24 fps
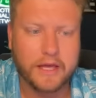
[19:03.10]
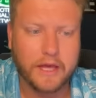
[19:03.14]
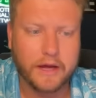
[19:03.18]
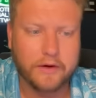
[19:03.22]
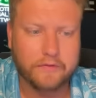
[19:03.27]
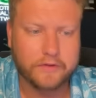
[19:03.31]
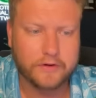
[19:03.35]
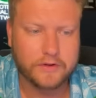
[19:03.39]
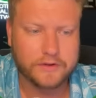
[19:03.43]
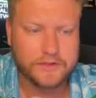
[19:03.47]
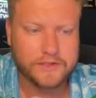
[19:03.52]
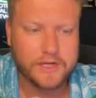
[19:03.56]

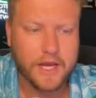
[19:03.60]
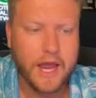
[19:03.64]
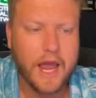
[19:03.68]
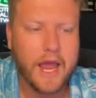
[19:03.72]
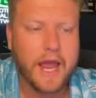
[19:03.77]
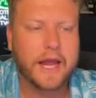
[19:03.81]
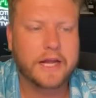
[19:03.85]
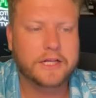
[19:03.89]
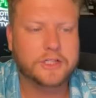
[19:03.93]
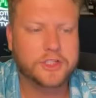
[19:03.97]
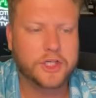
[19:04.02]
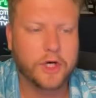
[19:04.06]
Evans
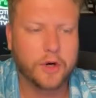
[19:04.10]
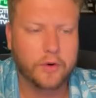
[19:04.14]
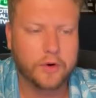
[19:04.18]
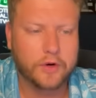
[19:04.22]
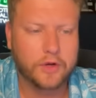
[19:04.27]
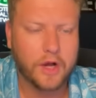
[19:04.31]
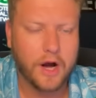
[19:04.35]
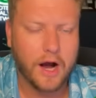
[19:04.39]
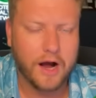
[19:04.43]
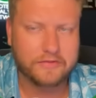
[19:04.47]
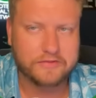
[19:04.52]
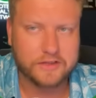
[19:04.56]
and Jared
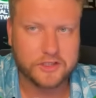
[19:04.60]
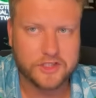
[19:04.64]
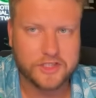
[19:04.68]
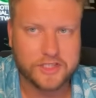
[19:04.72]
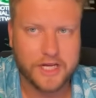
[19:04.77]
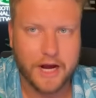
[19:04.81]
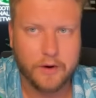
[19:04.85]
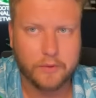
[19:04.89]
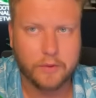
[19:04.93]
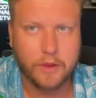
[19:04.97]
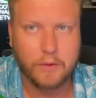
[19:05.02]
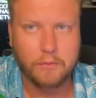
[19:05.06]
Goff to
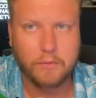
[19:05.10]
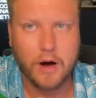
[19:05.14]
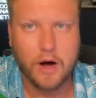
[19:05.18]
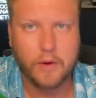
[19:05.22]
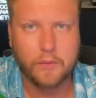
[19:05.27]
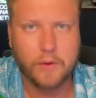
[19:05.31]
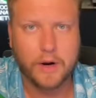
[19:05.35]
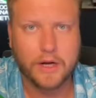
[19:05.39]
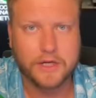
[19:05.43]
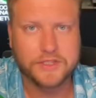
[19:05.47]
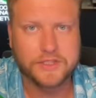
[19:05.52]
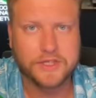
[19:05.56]
stack with
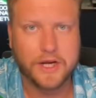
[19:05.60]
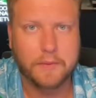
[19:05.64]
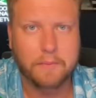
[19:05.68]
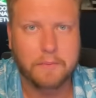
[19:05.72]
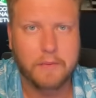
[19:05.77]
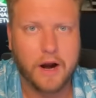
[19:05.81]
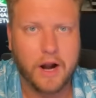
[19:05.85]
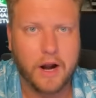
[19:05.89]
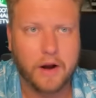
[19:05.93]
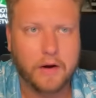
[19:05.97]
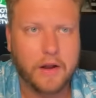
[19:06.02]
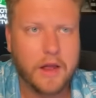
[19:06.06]
Amon-Ra St.
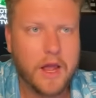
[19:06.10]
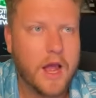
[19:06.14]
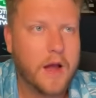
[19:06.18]
Brown.